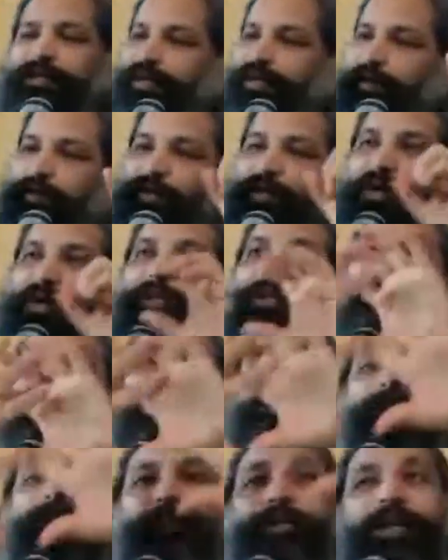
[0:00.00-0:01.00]
not always
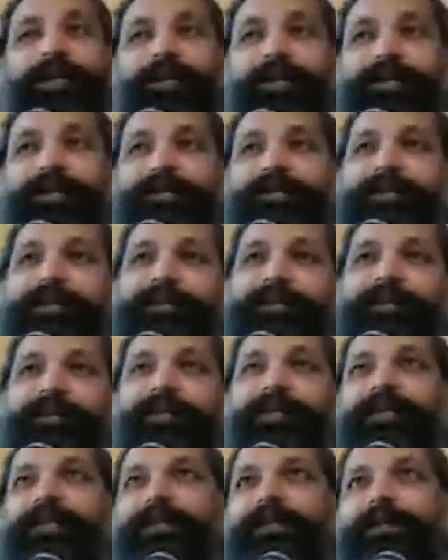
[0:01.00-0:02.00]
completely stated,
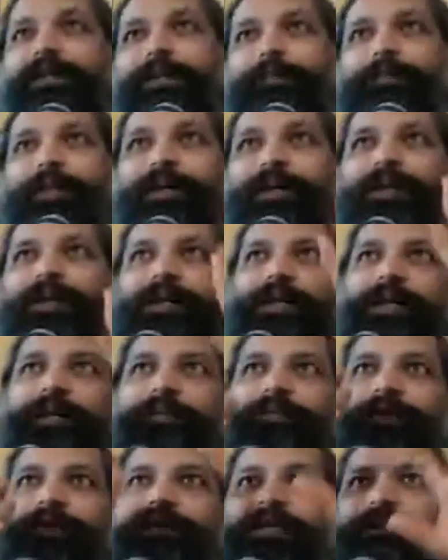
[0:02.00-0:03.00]
but
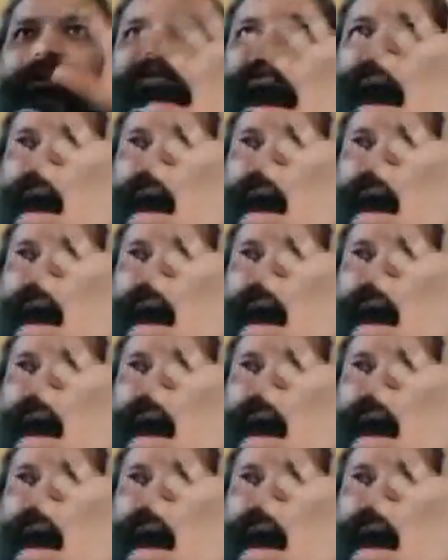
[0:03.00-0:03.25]
glimpses,